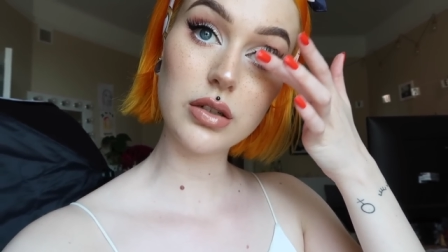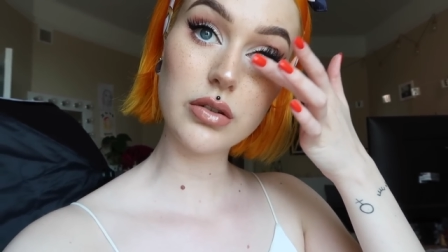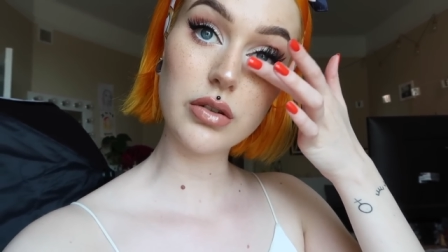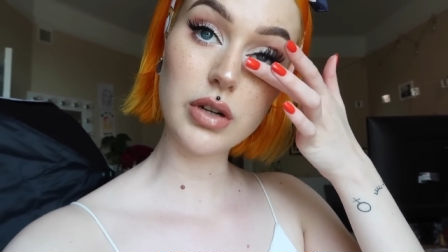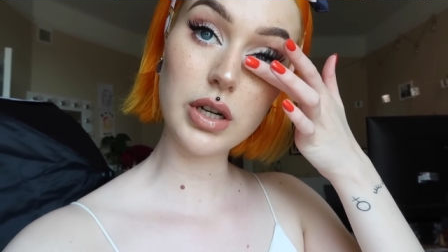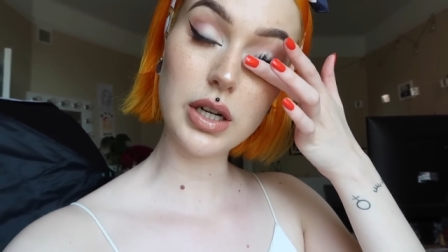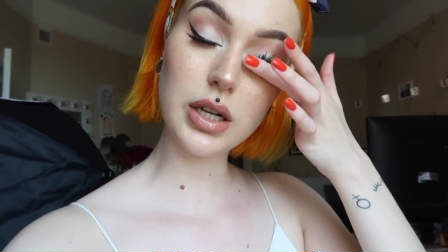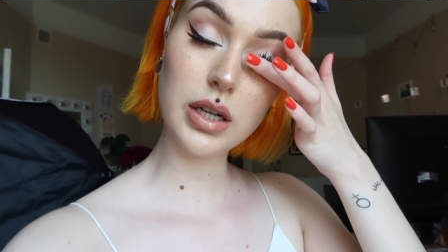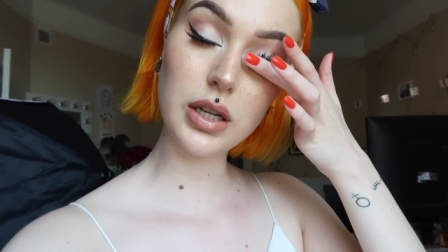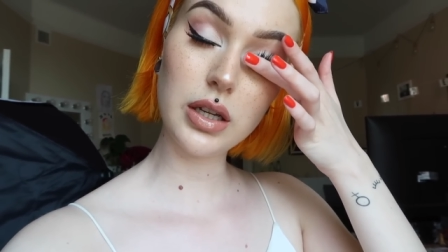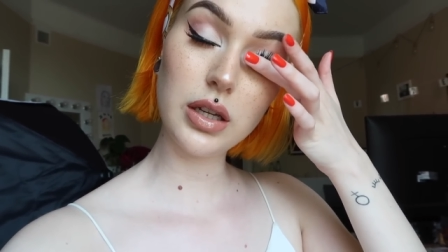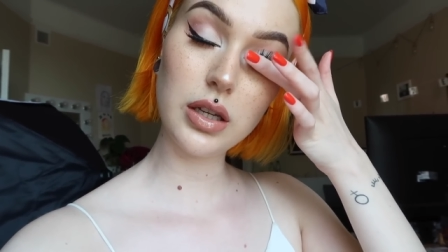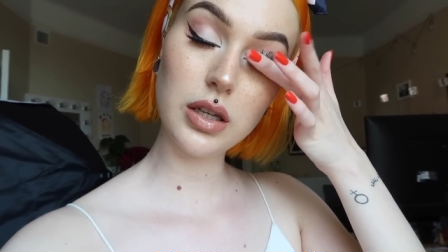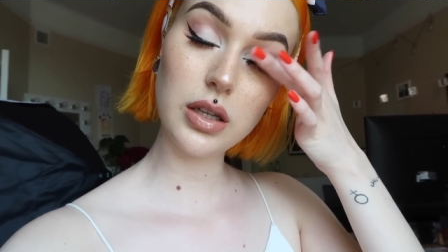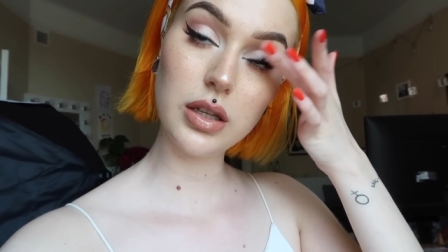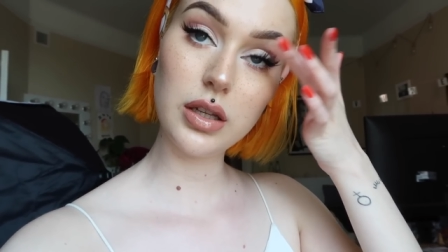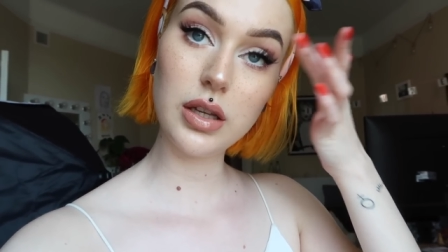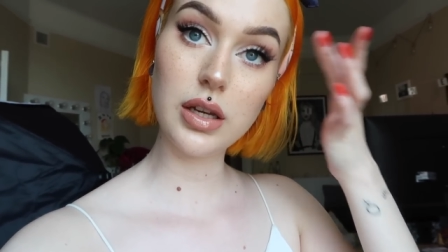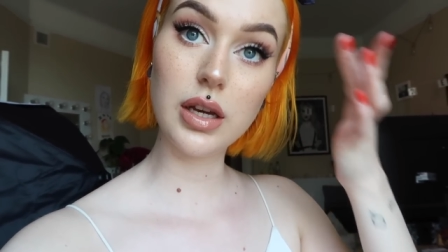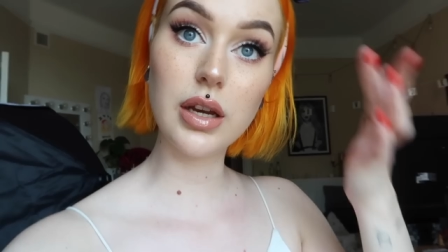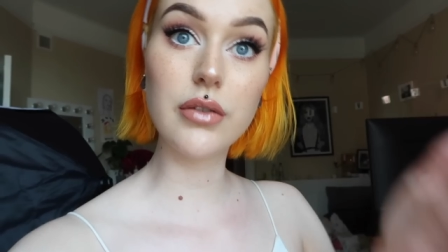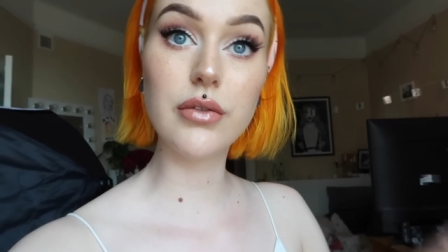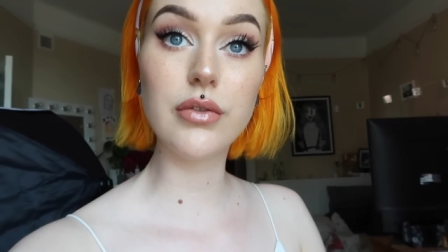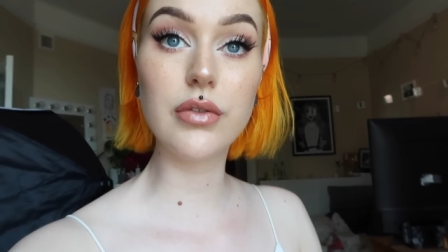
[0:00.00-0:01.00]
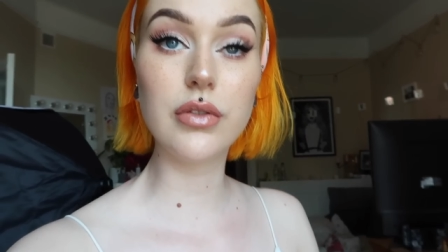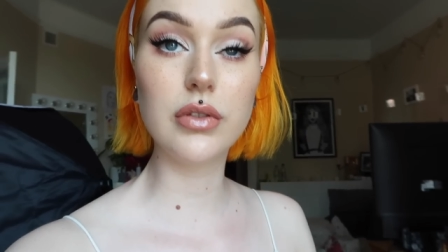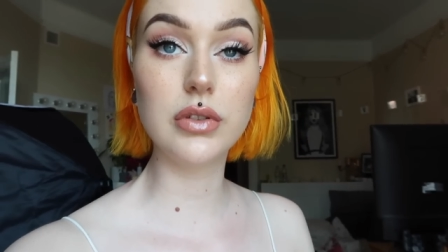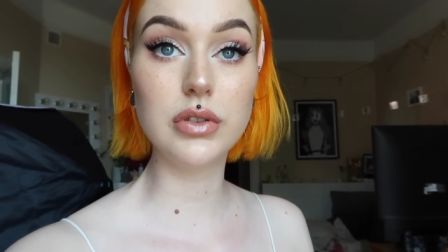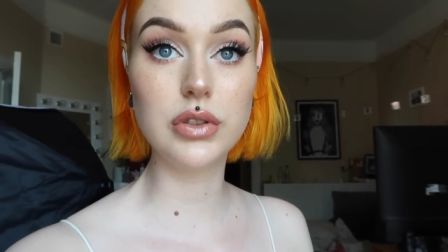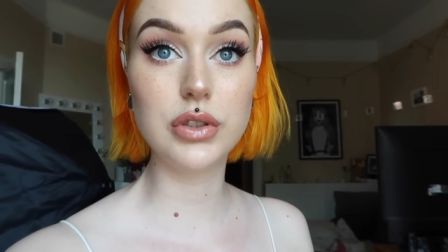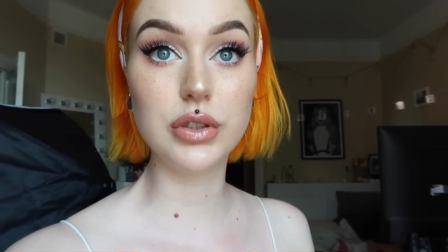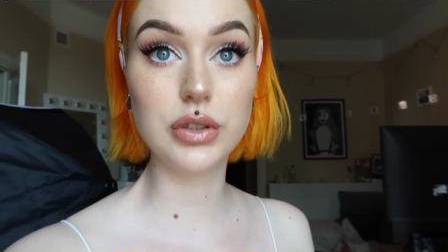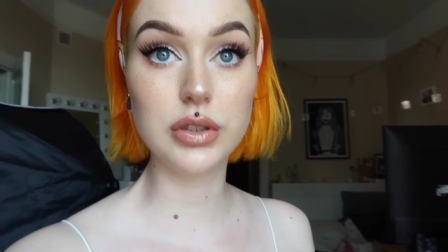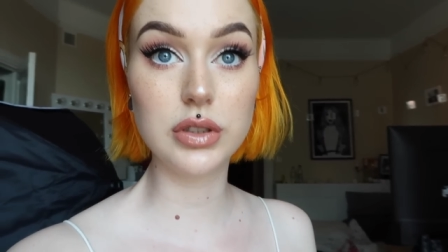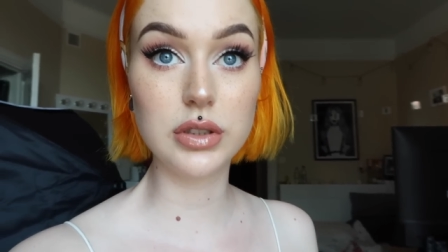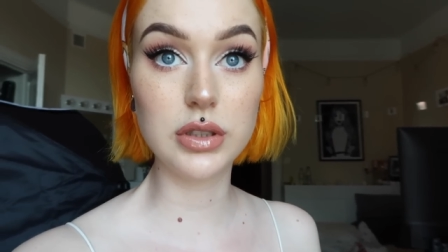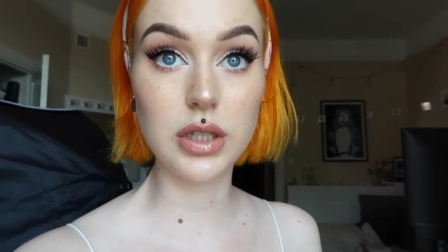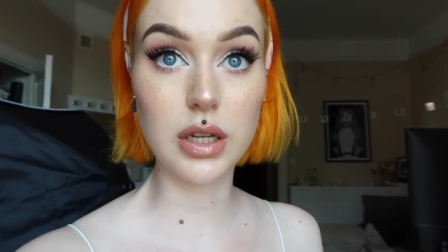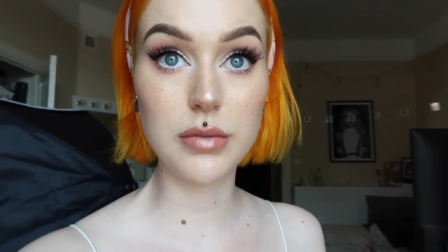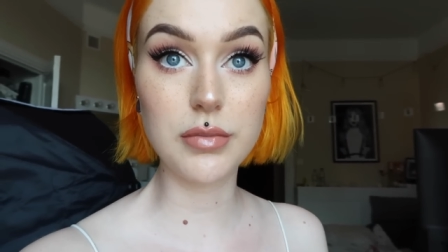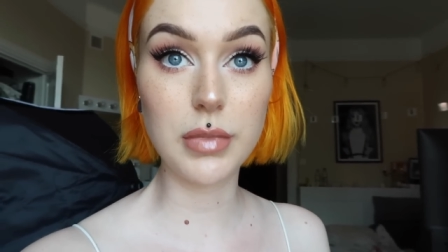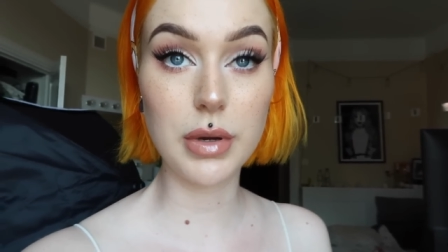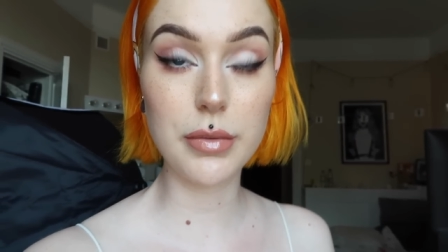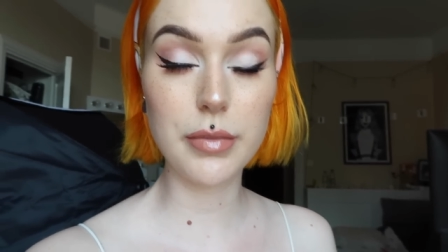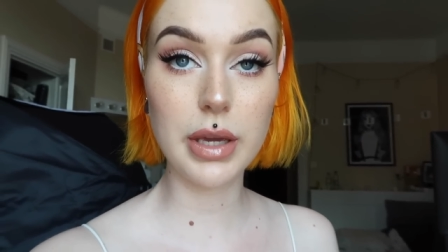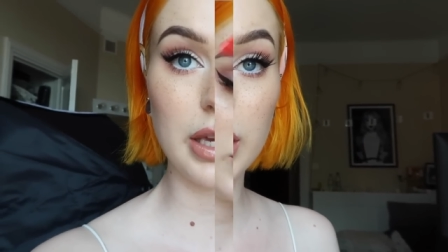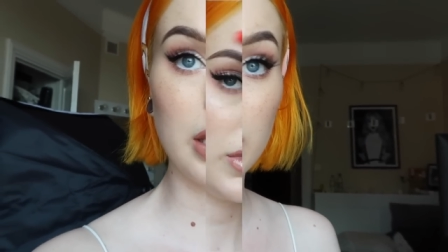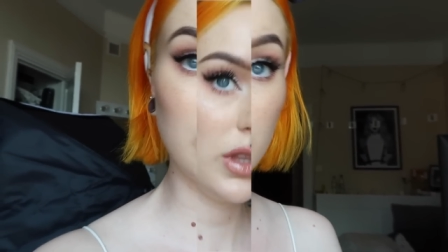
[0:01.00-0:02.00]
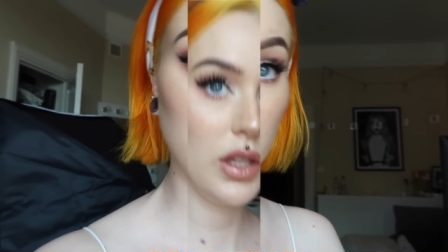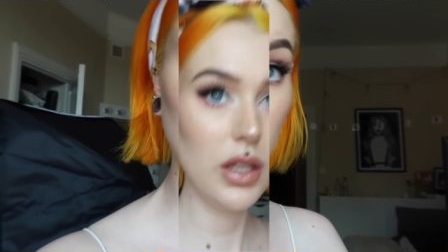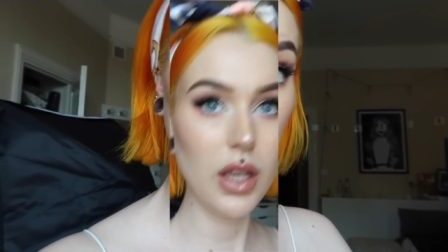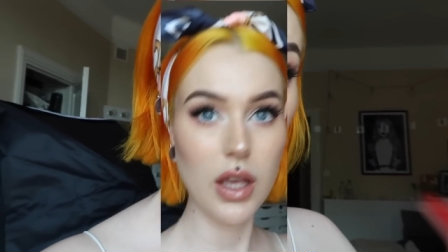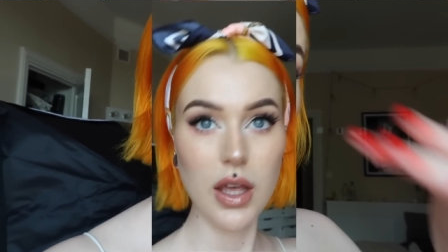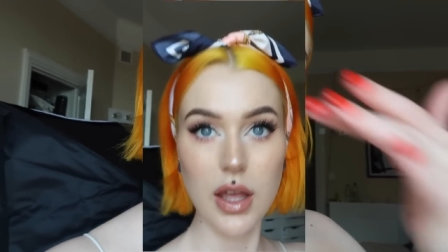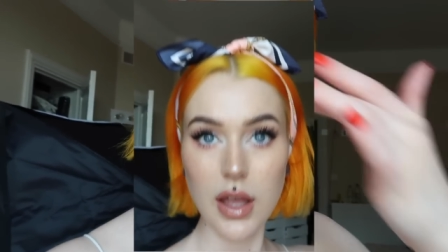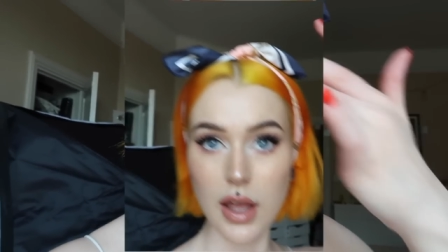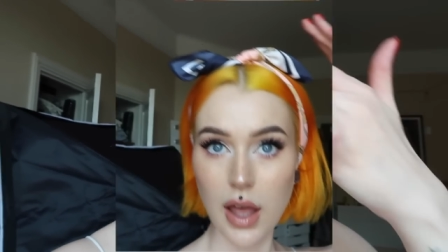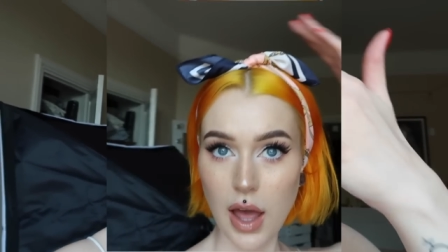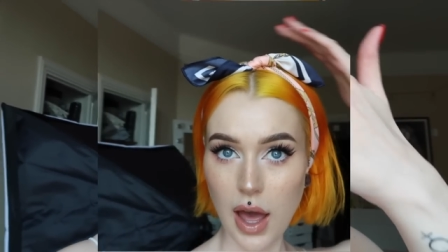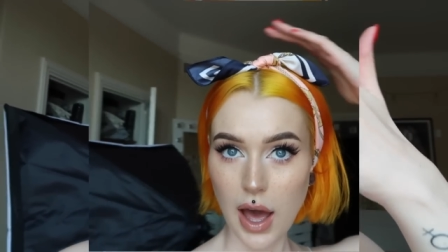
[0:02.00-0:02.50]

cry. I've just done my makeup.